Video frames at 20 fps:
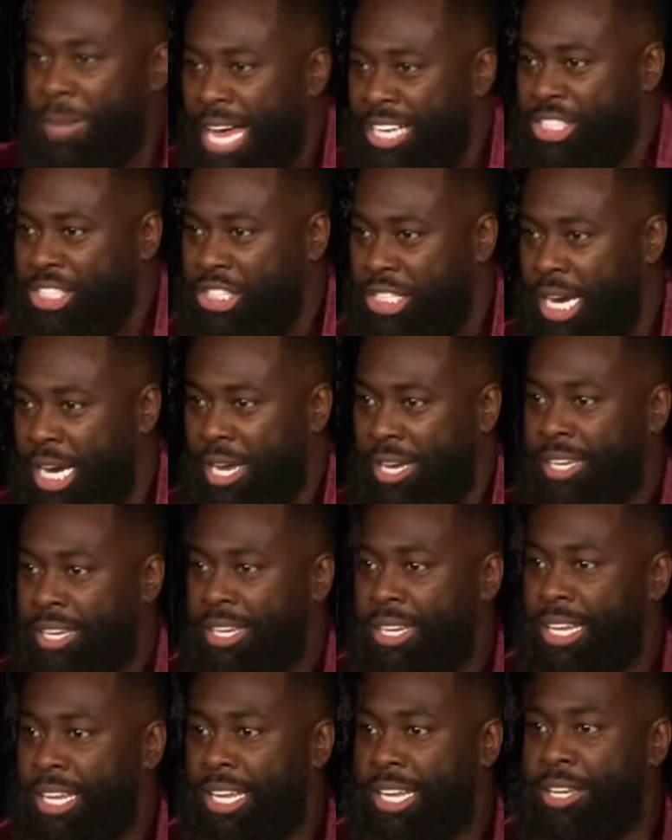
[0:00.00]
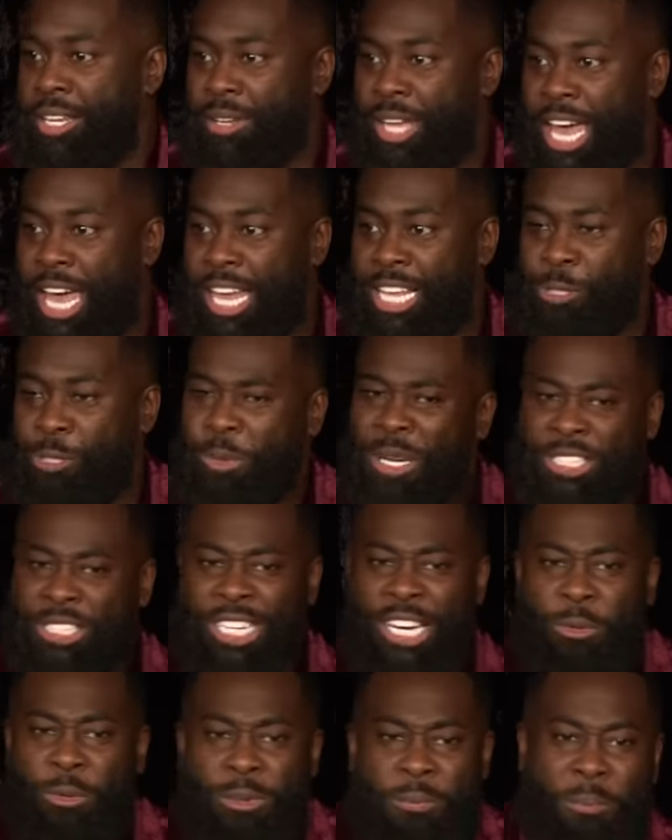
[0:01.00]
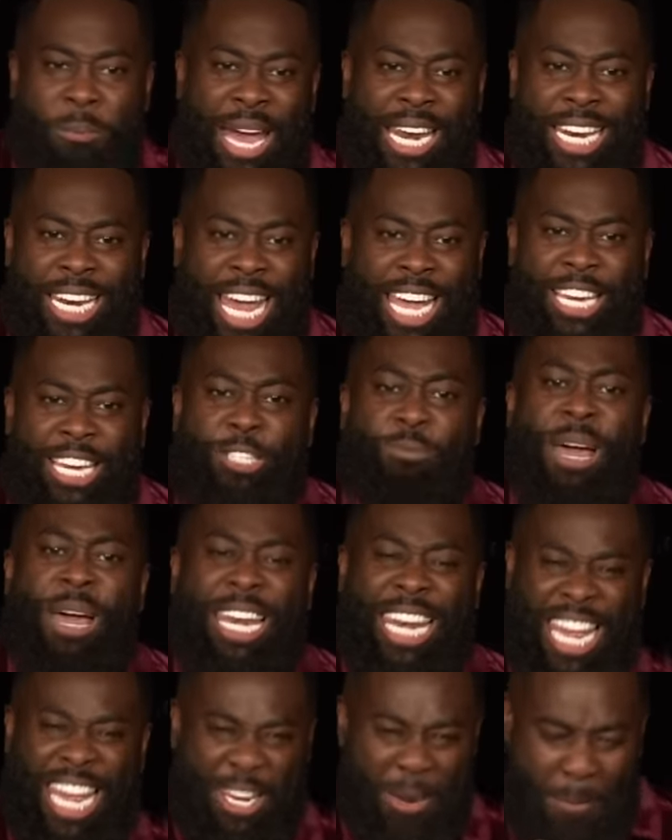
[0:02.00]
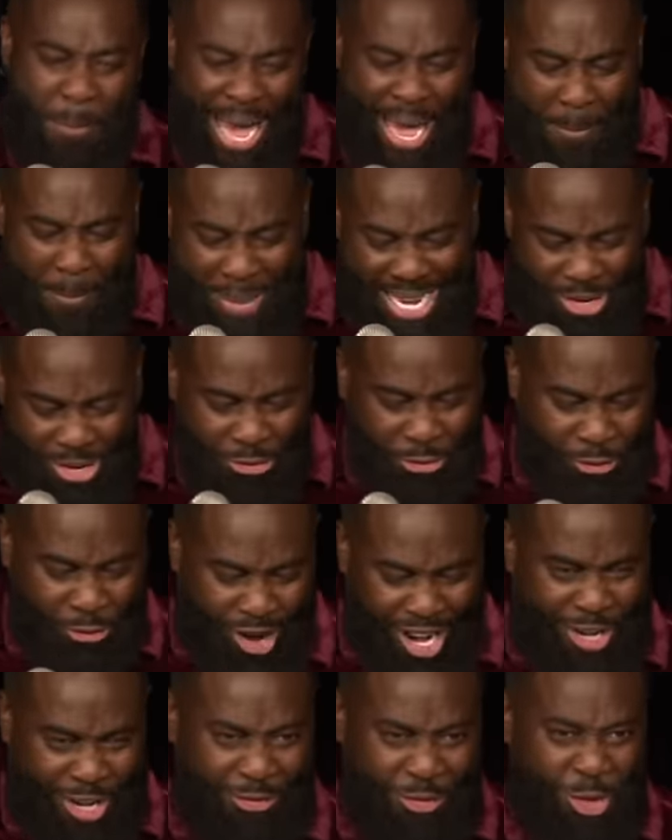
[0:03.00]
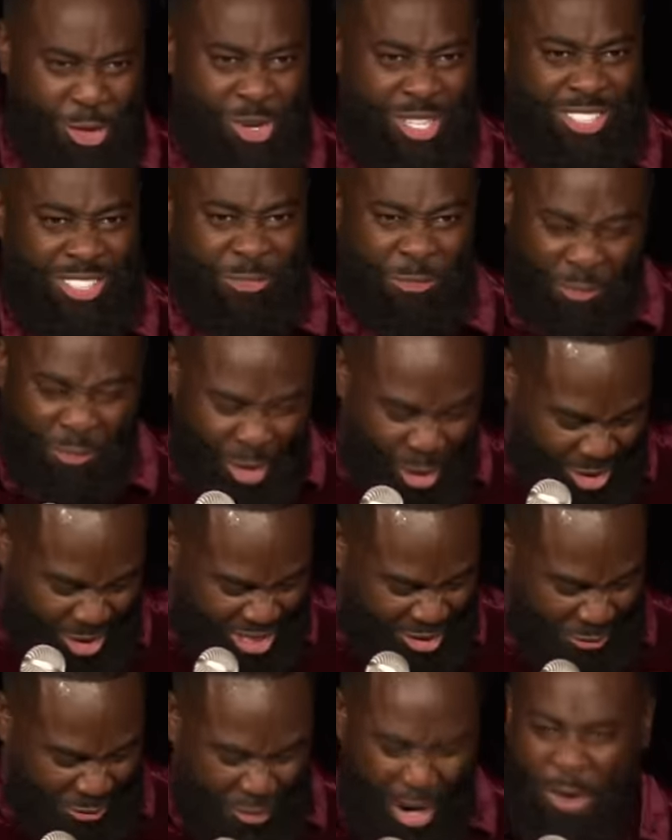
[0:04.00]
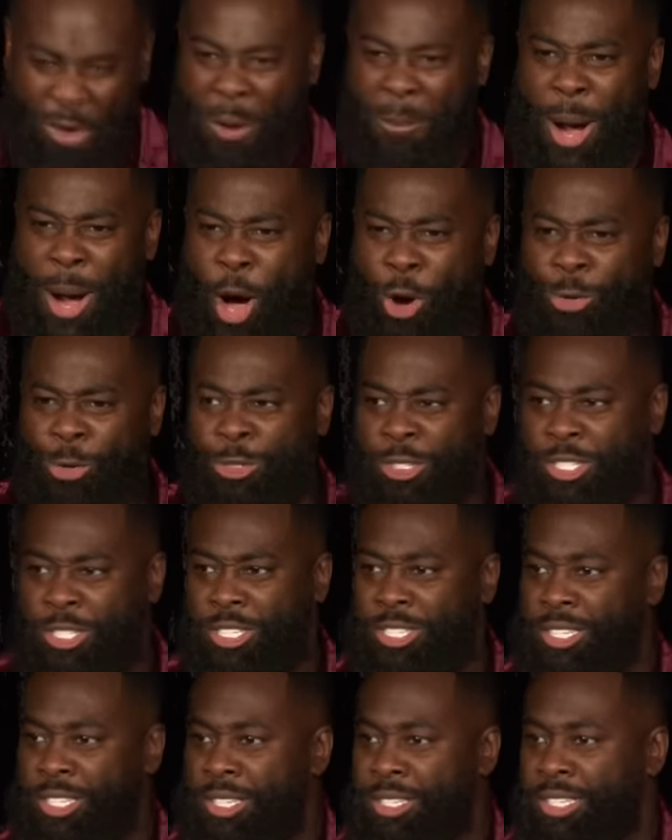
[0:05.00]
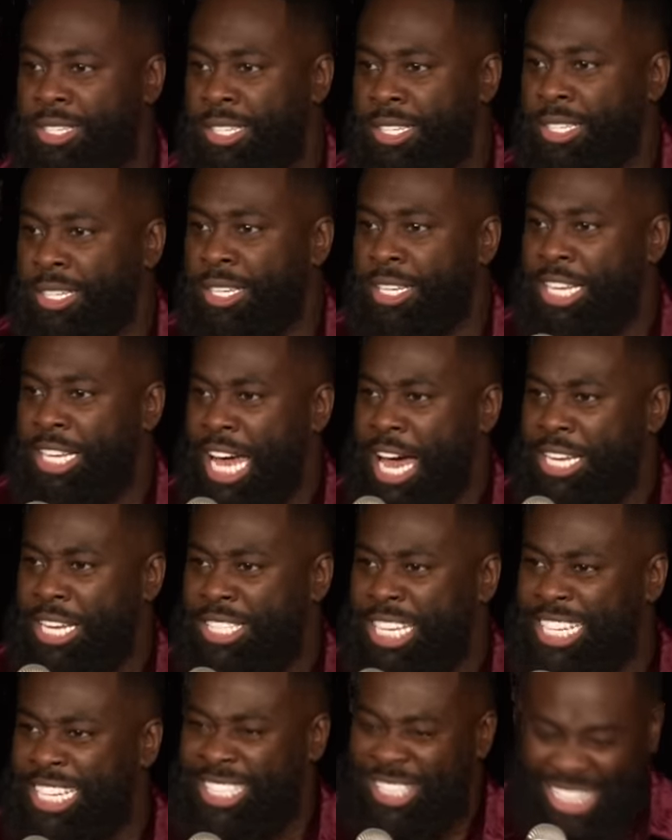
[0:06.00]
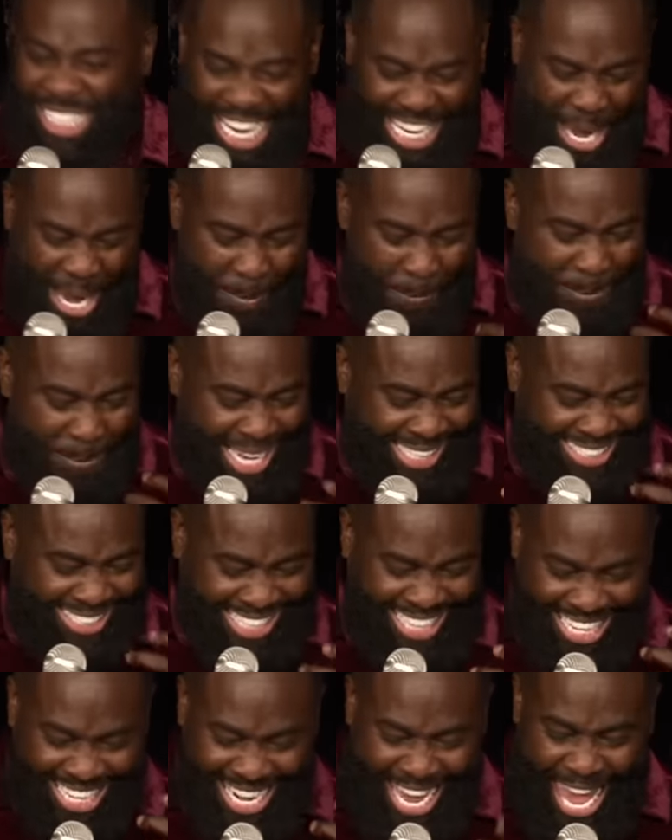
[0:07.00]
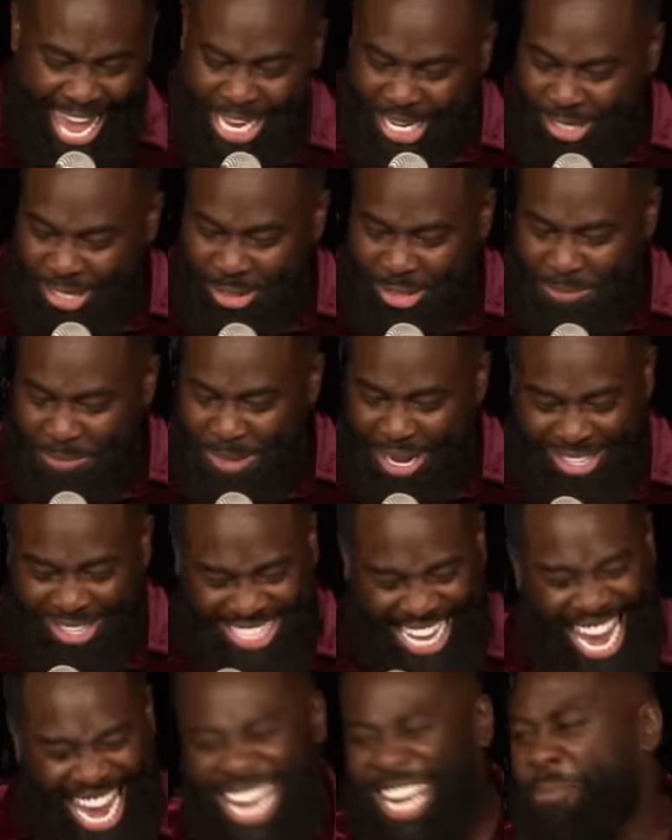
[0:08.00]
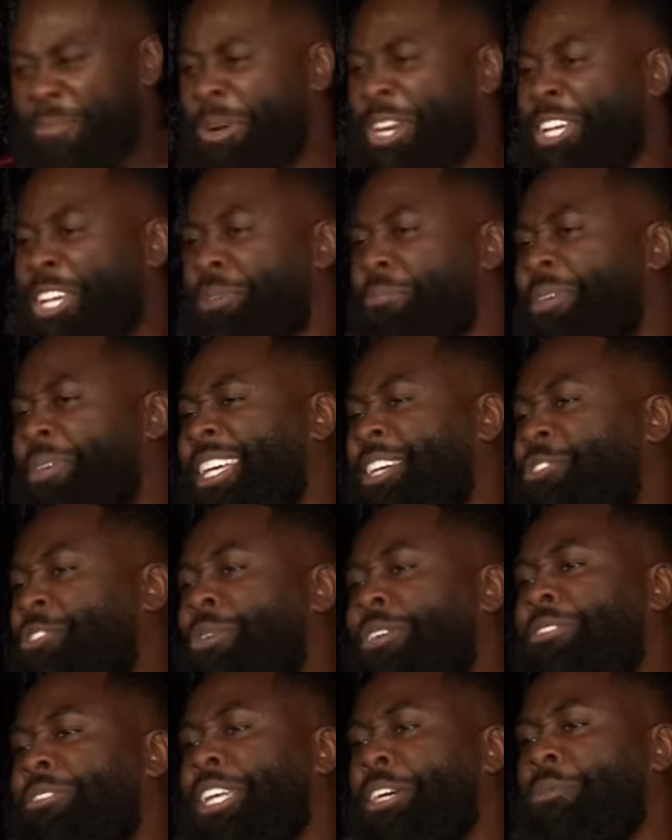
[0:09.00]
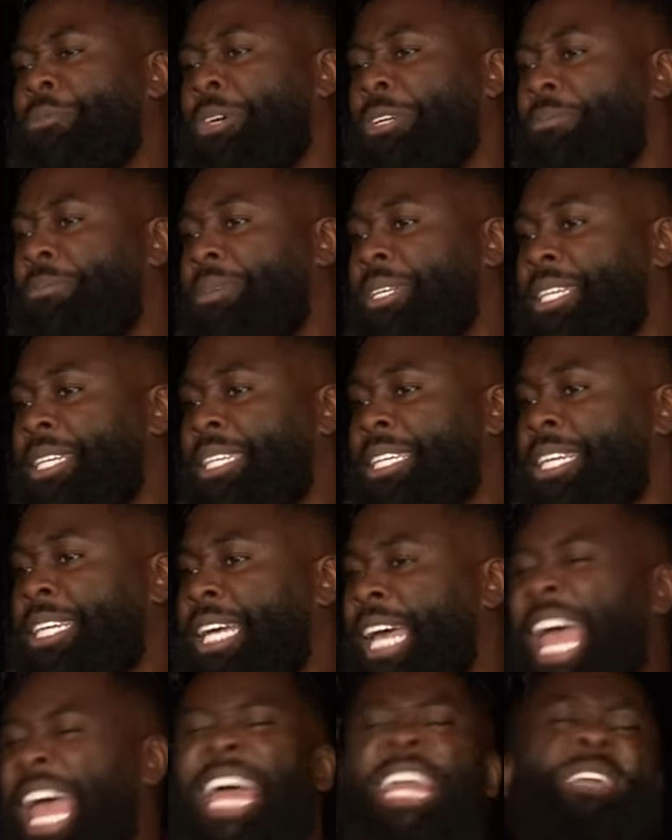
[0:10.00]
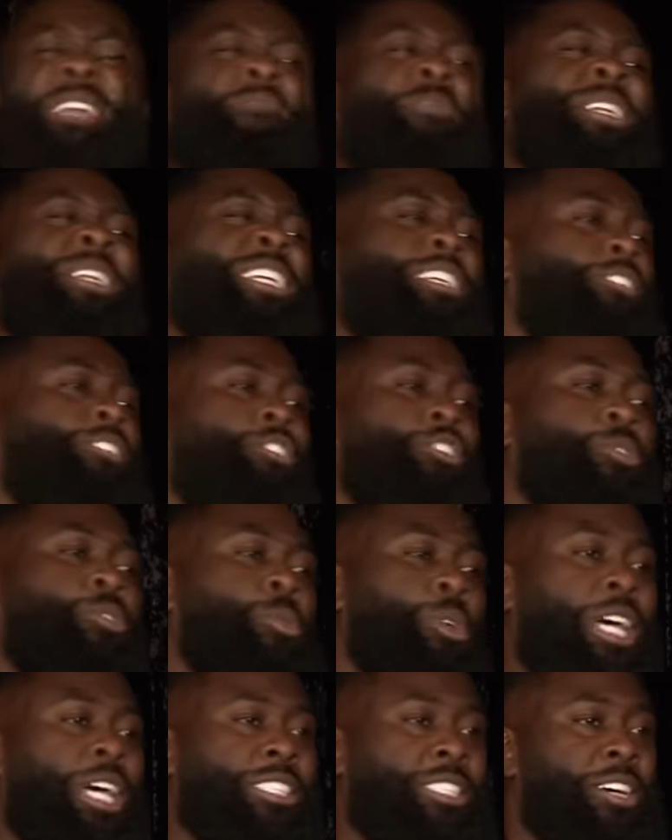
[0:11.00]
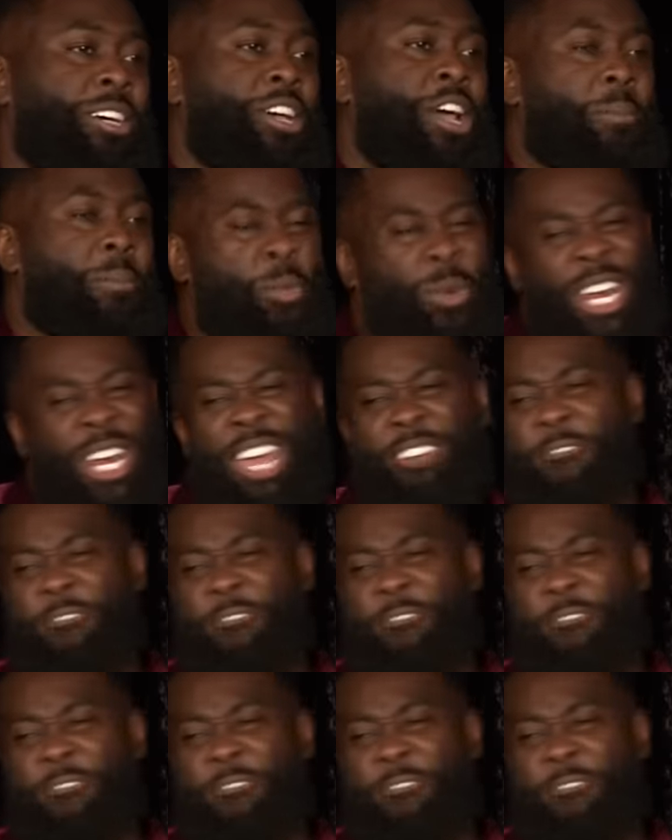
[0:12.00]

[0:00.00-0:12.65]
that shit. Yeah, especially with men, ladies, man. Let the man be in front of you and feel his pheromones. You understand? Get that masculine energy, man, because anybody can be whoever they want to be. Anybody can do all that stuff. But when they're